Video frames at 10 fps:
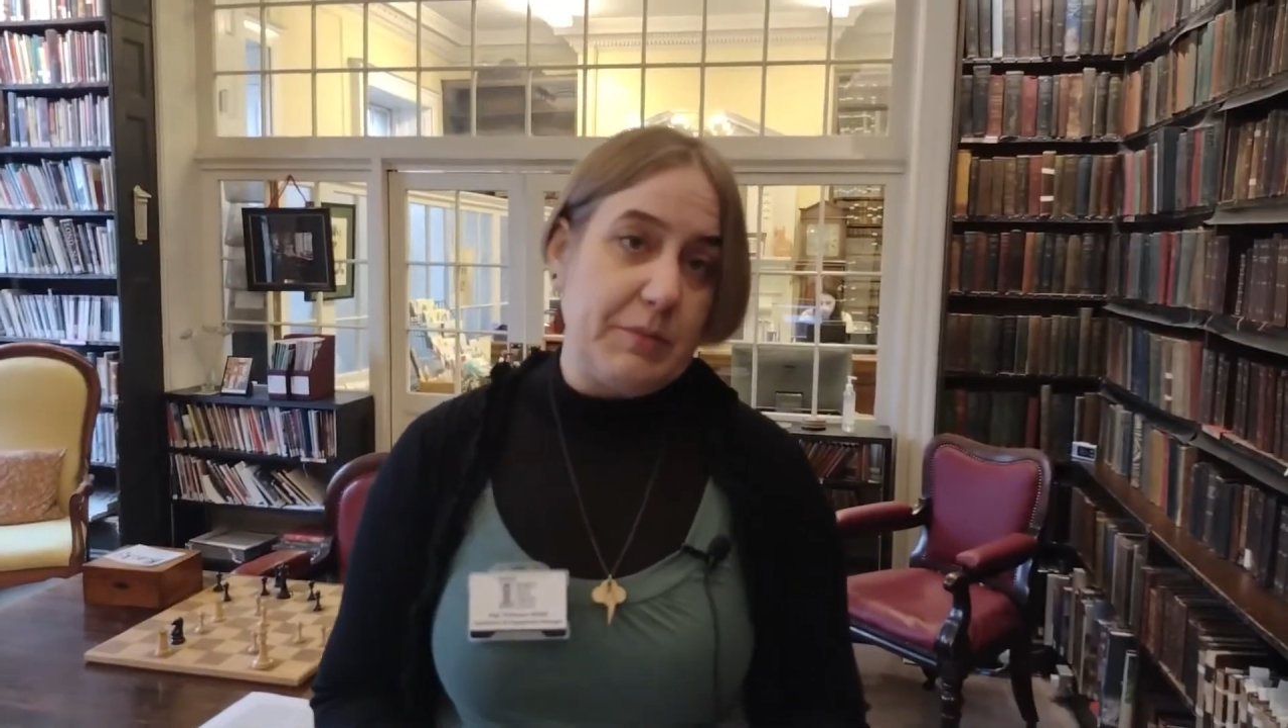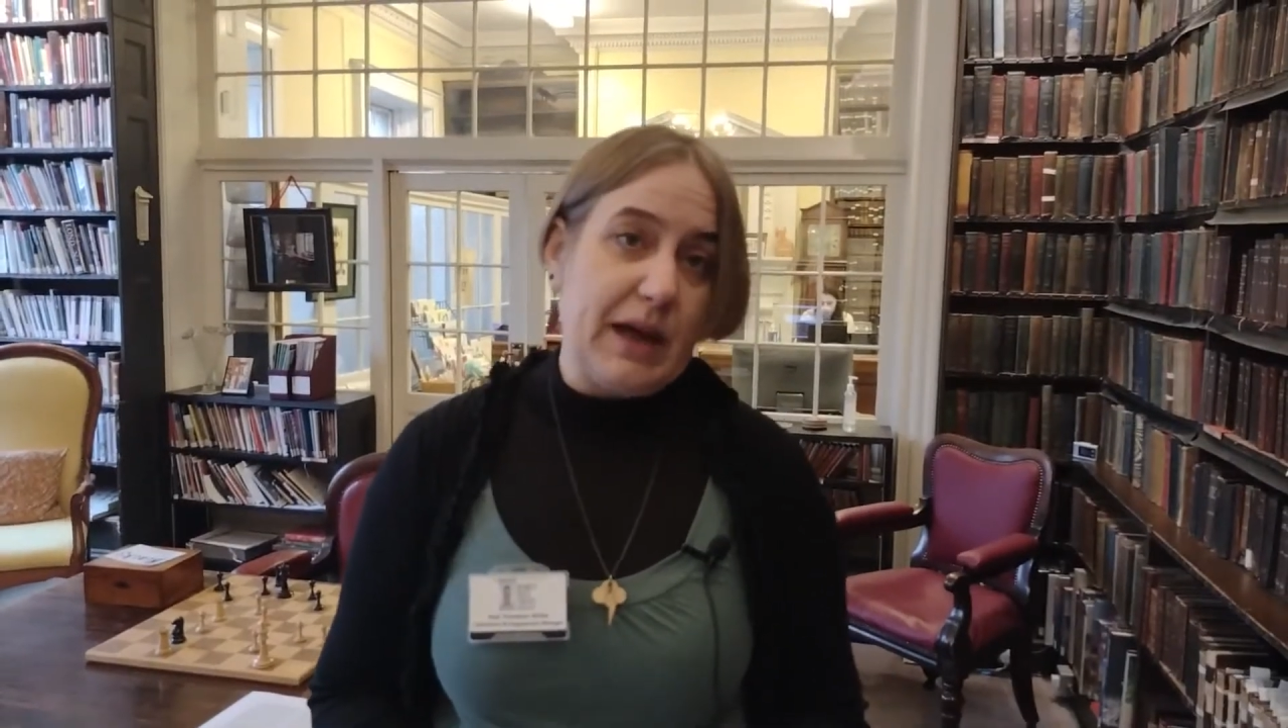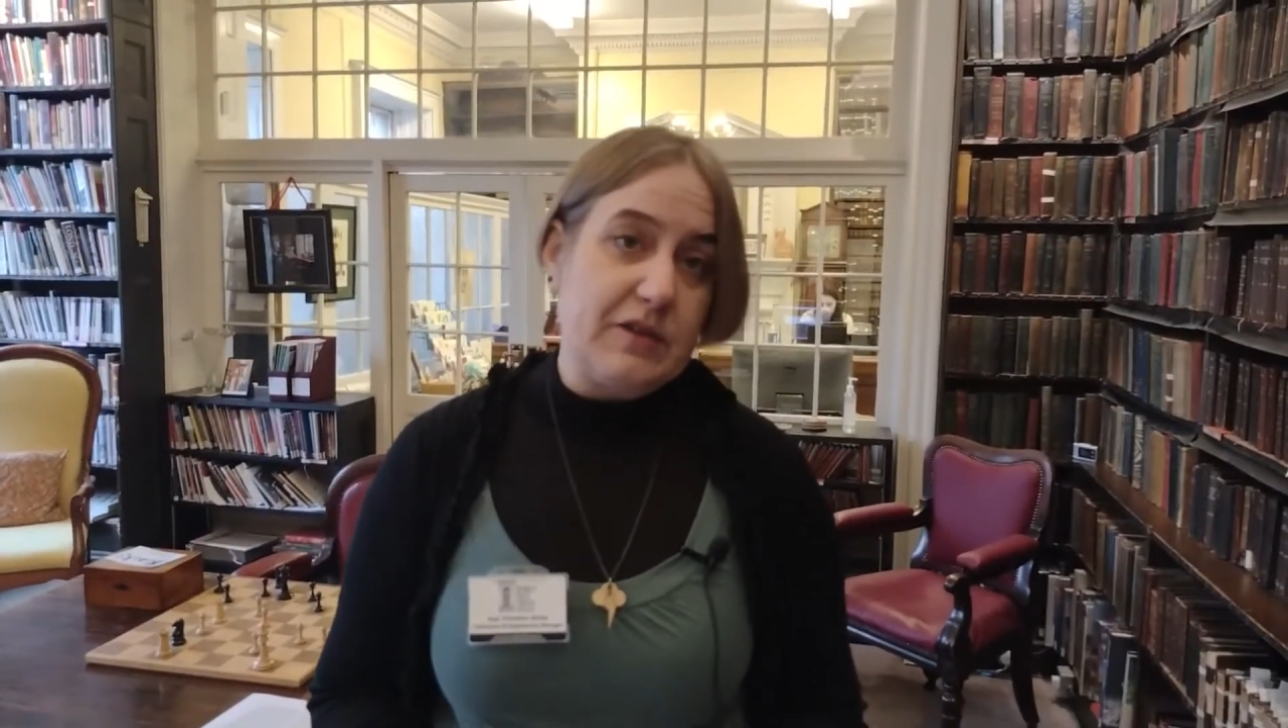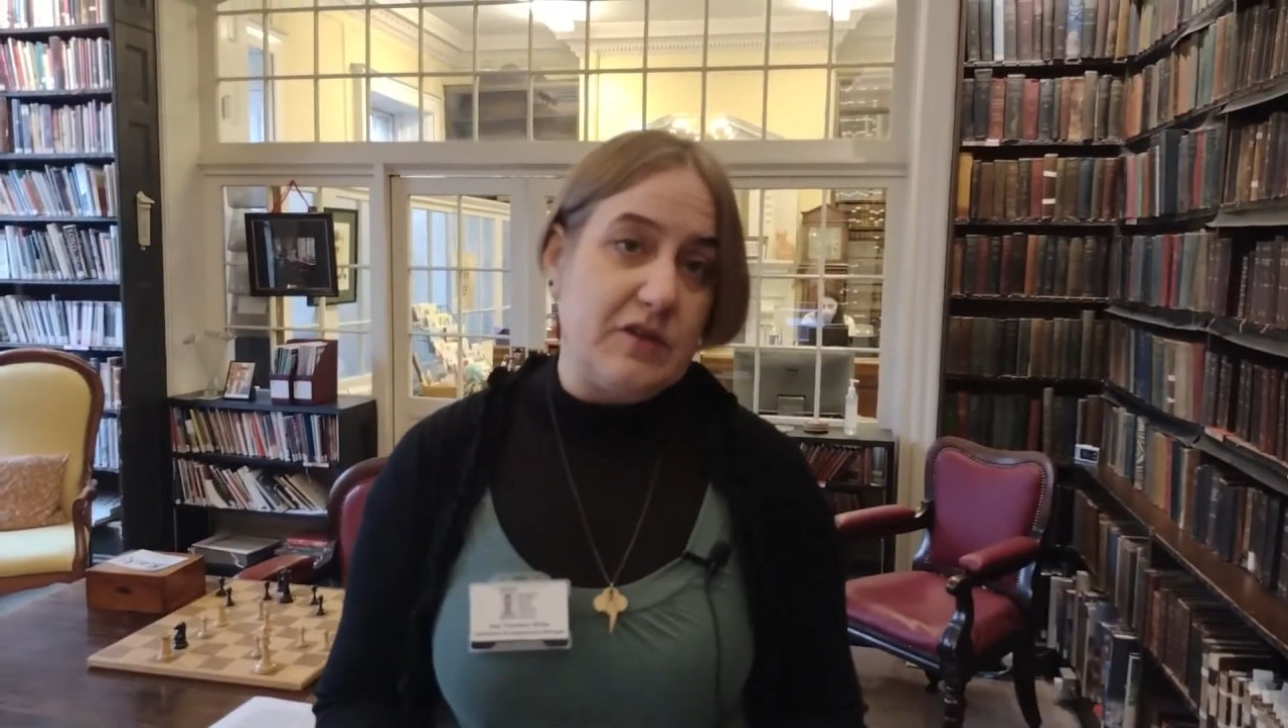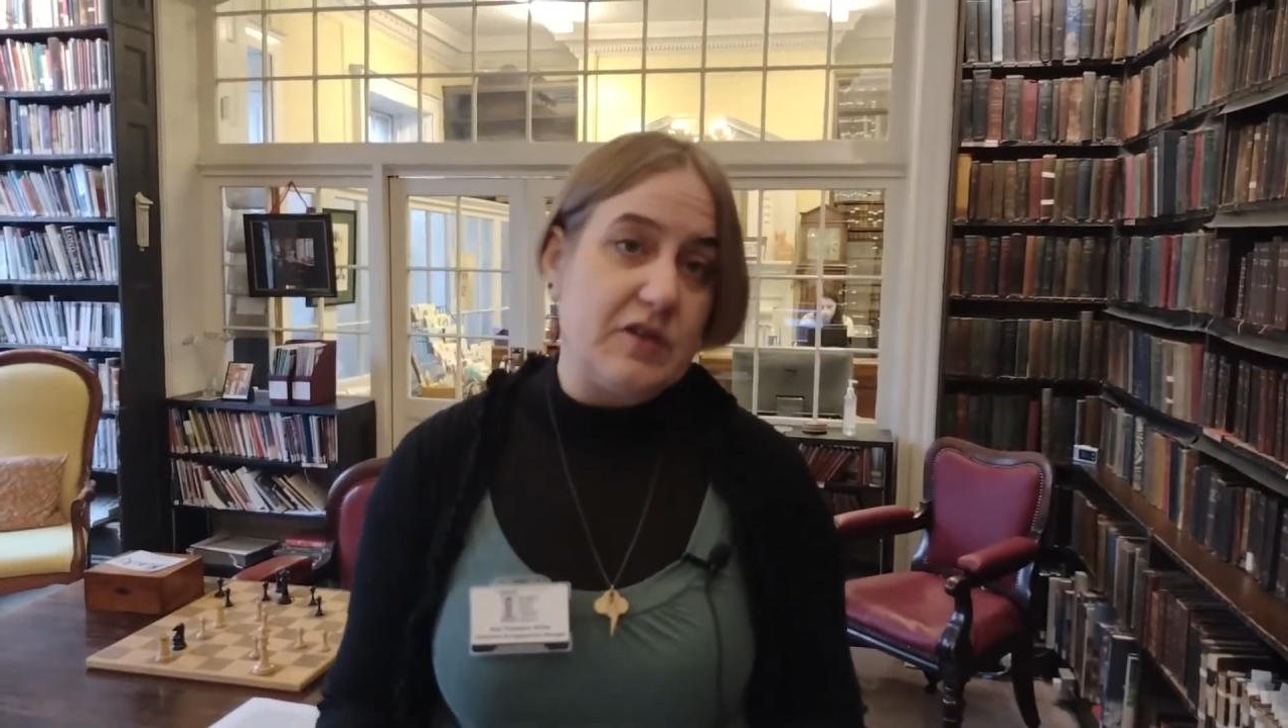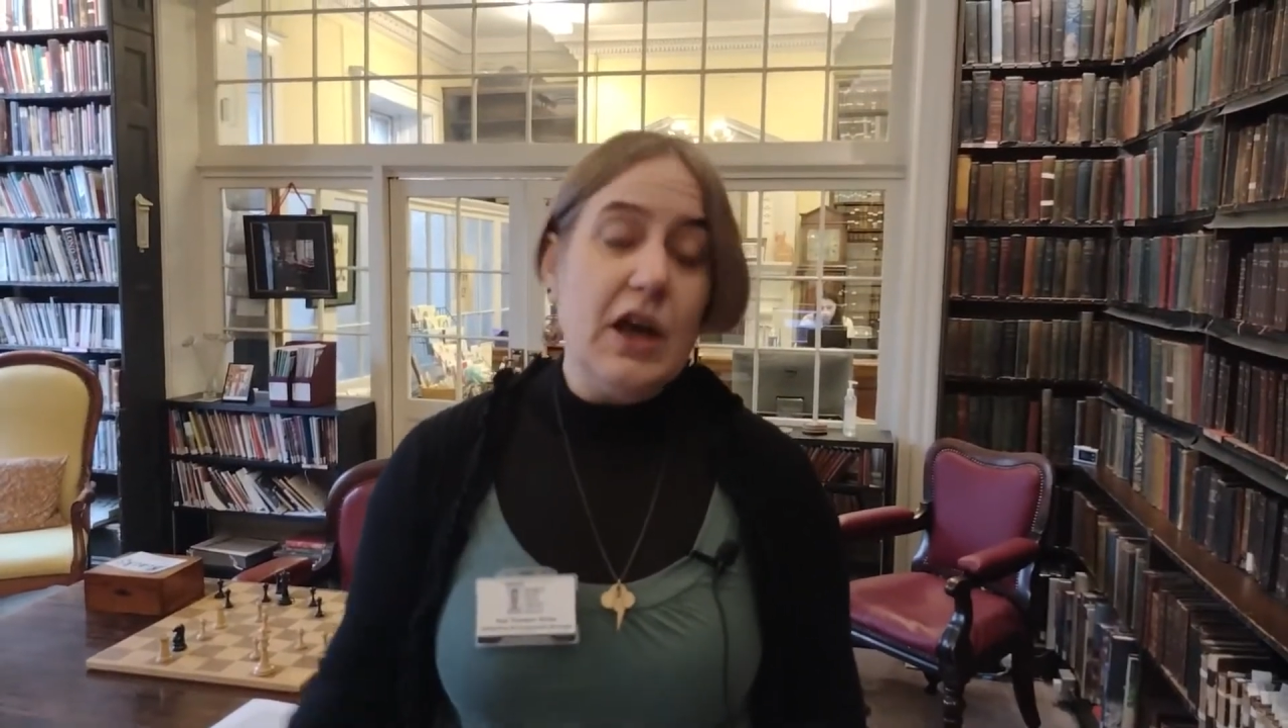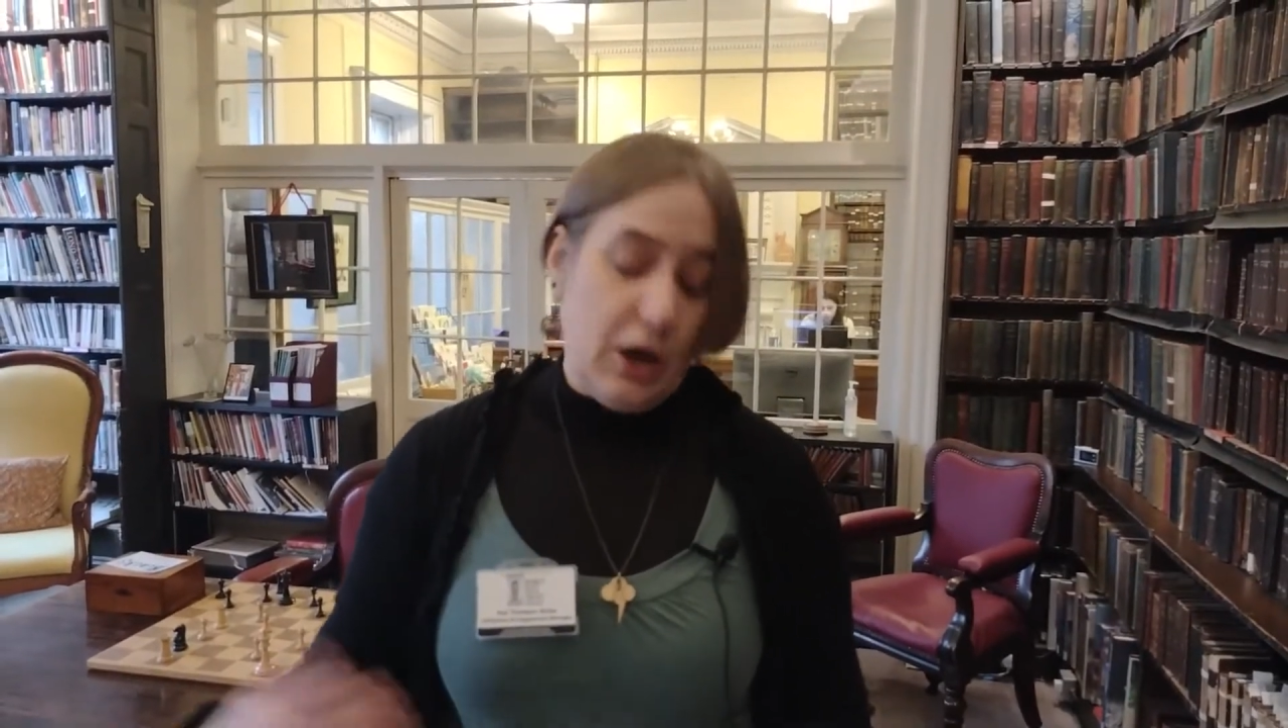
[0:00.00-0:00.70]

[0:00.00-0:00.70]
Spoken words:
matters